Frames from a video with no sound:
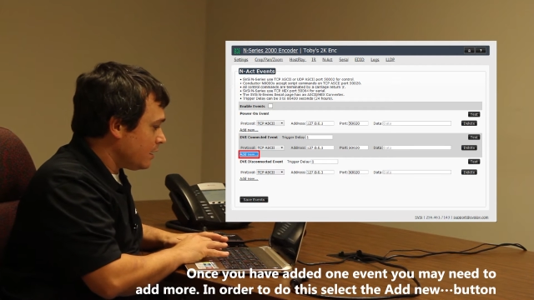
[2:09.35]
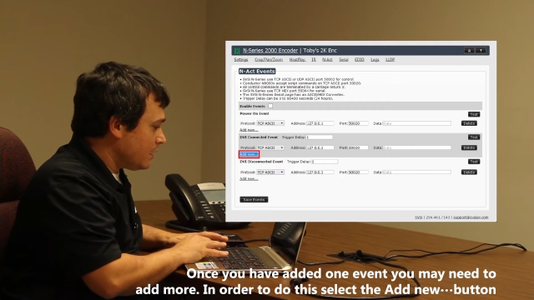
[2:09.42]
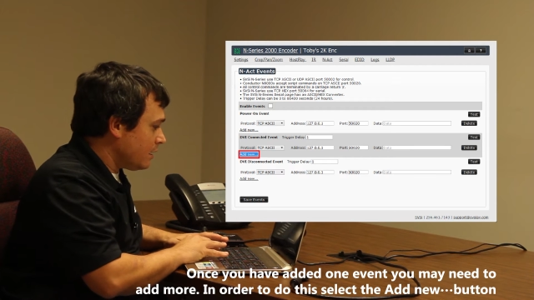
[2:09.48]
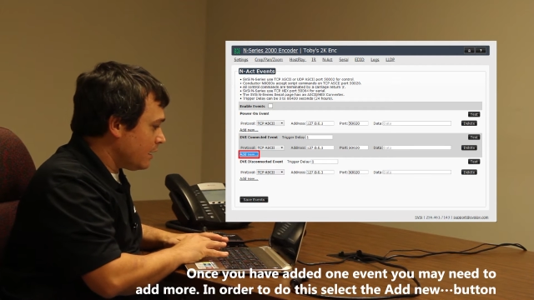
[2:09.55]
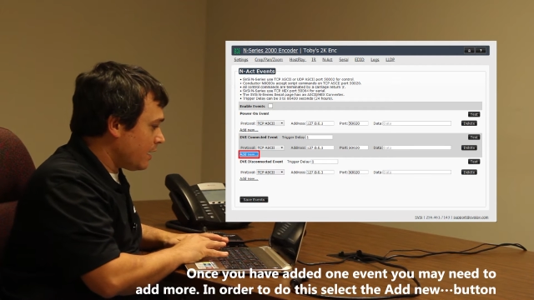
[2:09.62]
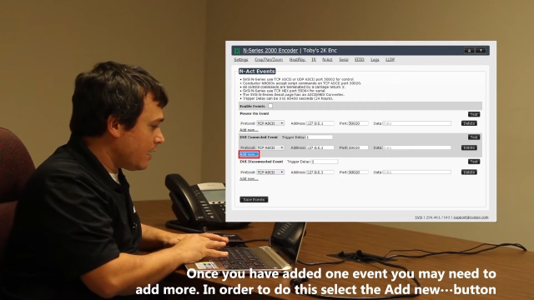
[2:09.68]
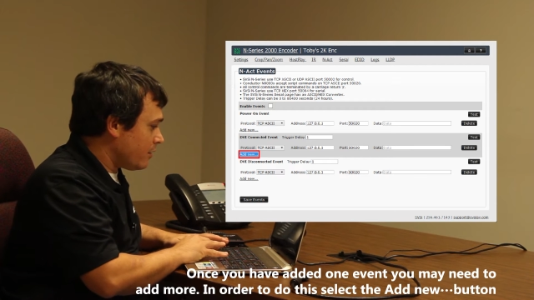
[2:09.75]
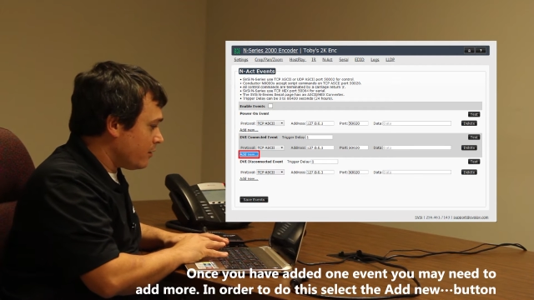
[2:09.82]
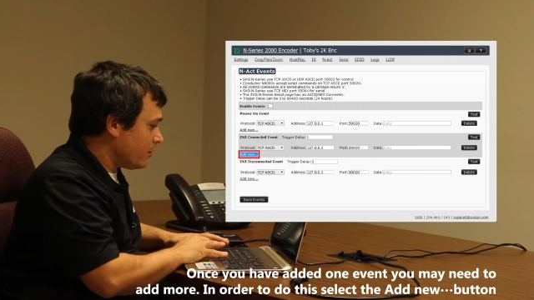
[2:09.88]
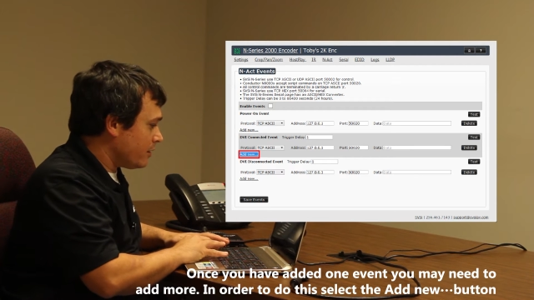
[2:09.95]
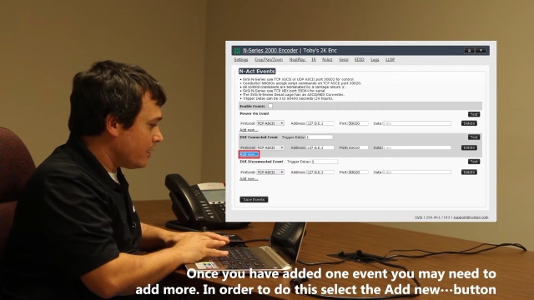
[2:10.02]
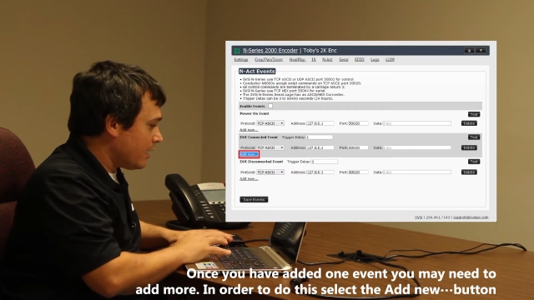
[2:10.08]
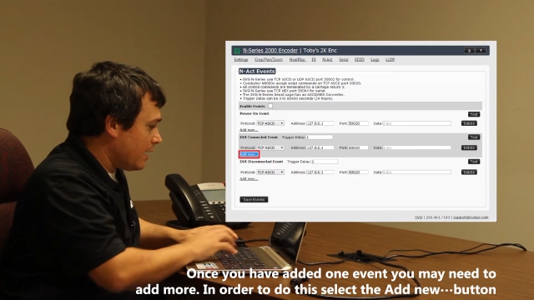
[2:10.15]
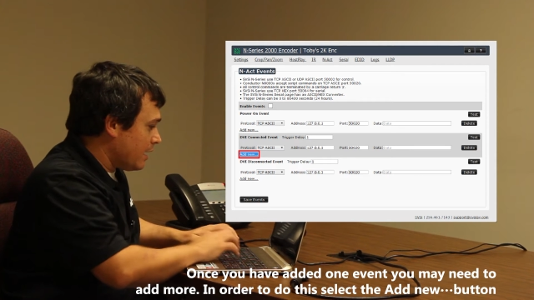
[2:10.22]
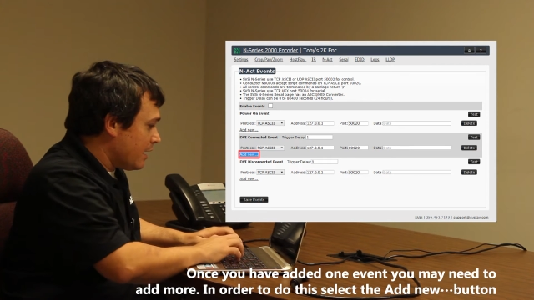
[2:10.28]
Now,
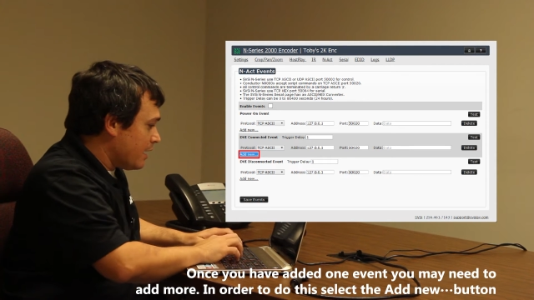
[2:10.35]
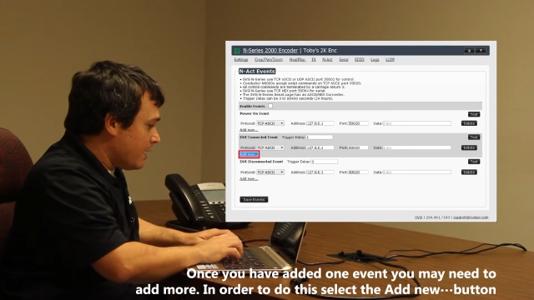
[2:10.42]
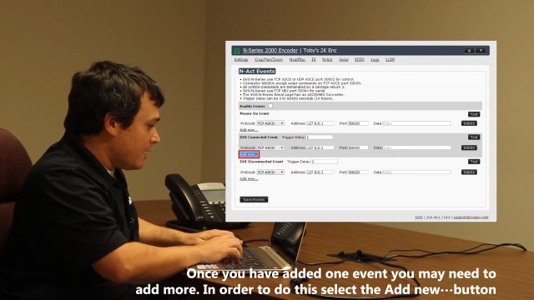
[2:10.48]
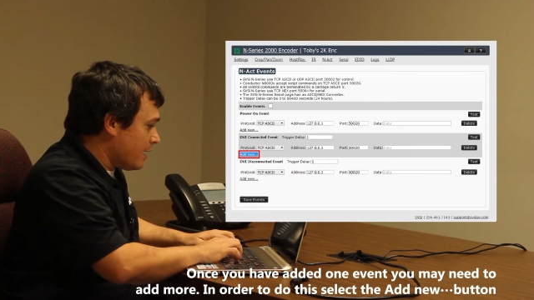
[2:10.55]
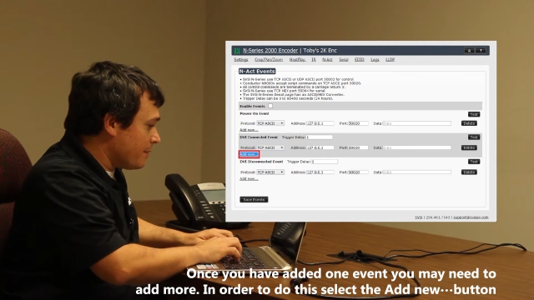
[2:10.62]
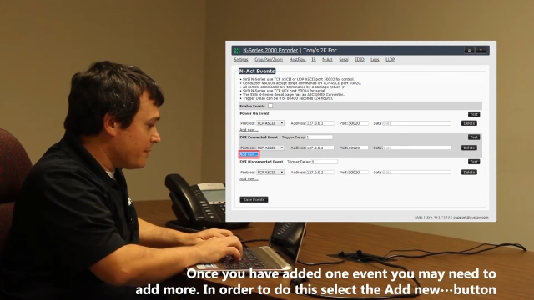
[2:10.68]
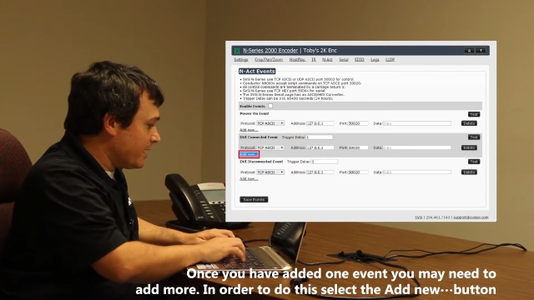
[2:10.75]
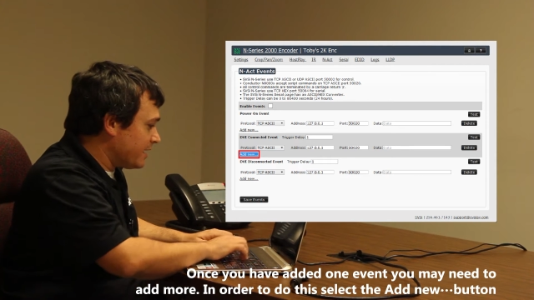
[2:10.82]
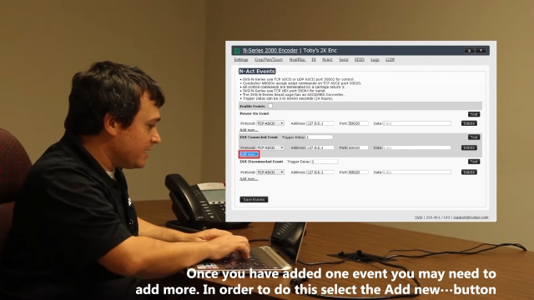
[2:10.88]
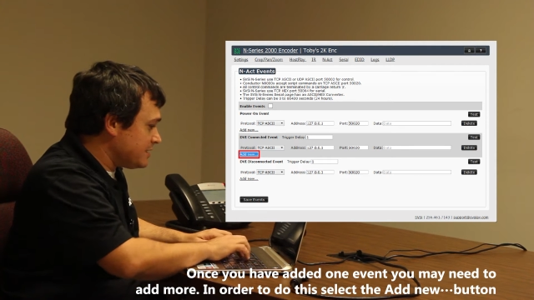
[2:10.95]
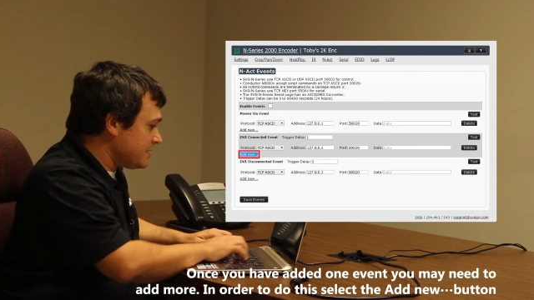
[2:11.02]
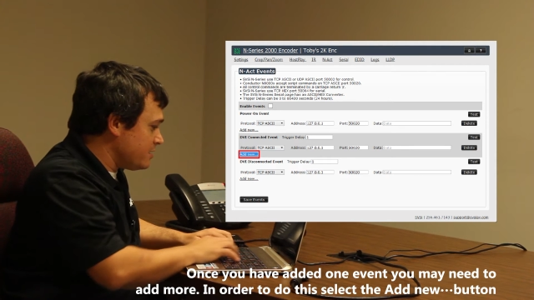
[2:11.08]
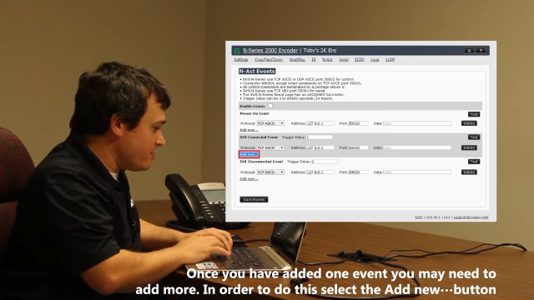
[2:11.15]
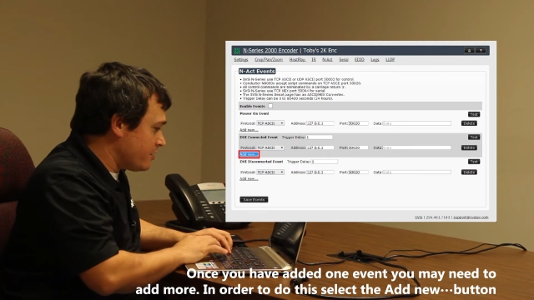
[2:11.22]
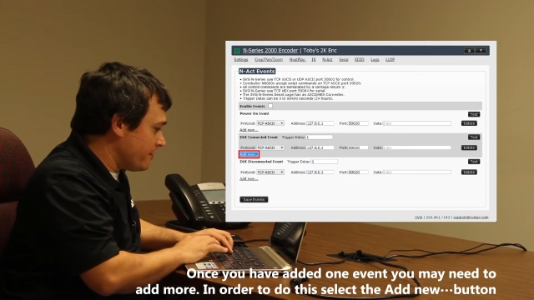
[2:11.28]
I'm going to
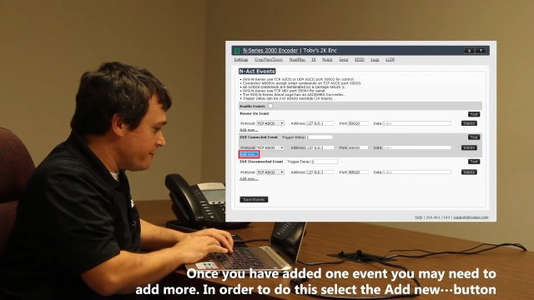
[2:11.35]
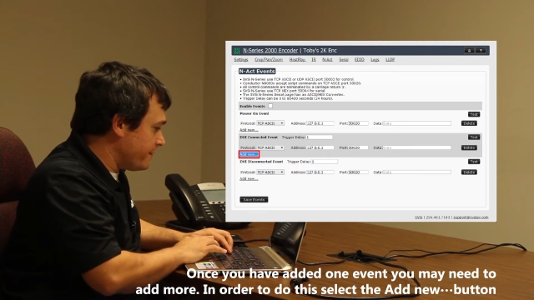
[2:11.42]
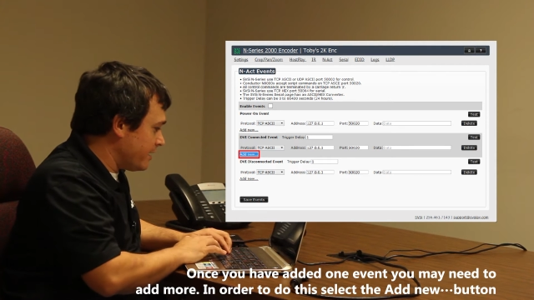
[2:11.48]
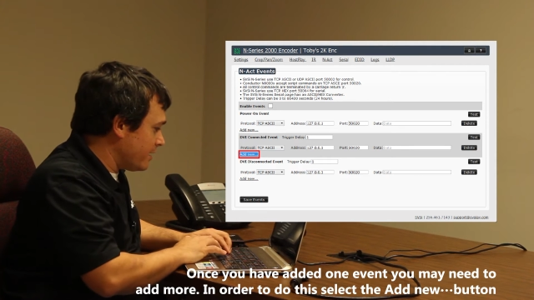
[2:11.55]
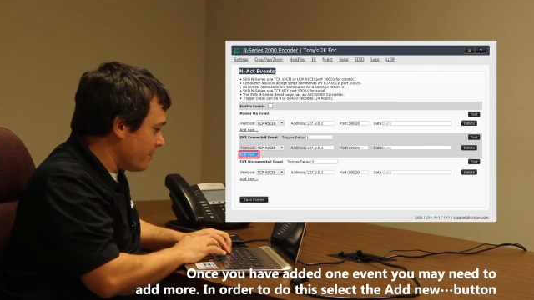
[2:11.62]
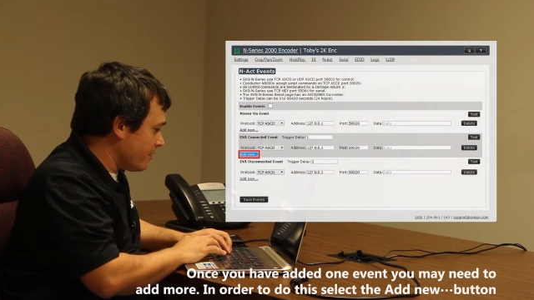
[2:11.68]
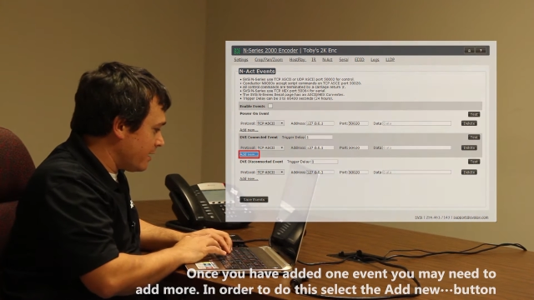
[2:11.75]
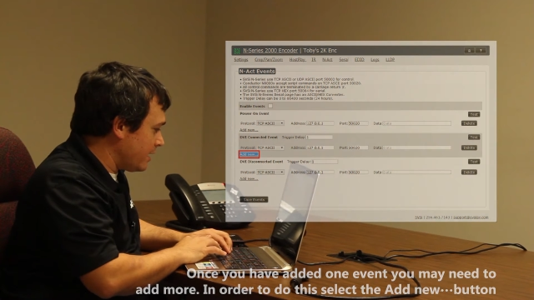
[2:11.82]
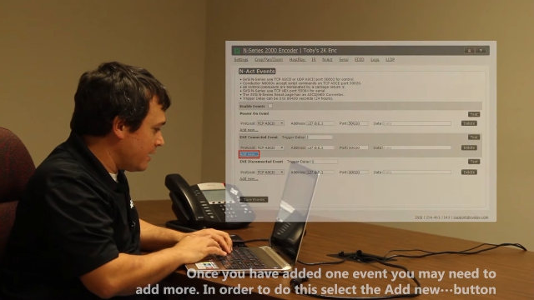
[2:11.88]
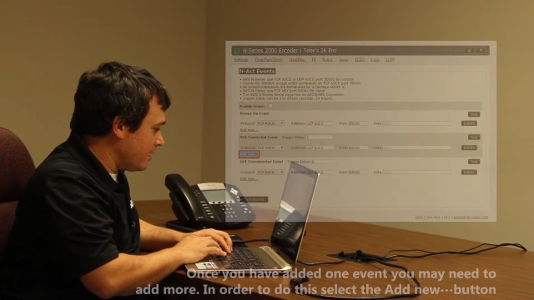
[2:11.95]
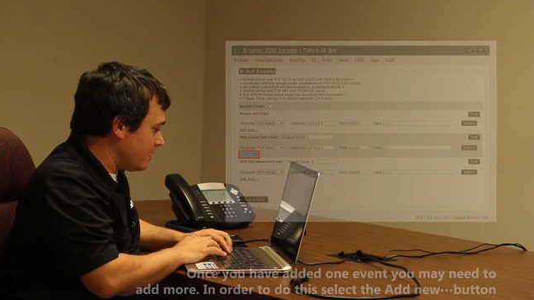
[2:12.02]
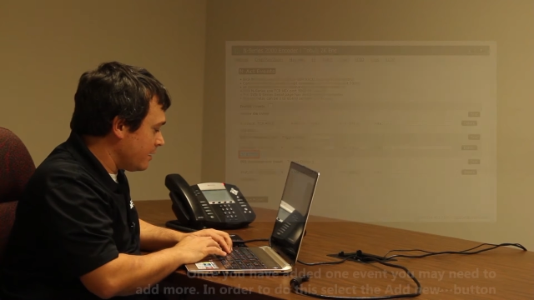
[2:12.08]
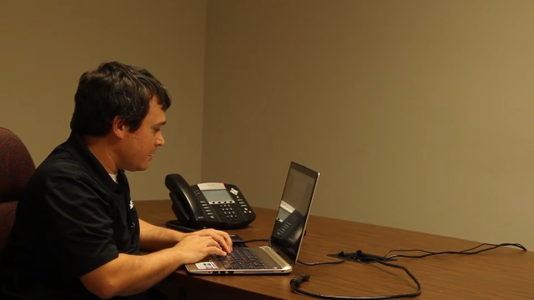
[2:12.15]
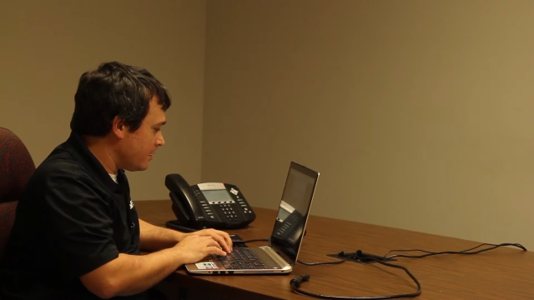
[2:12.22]
continue configuring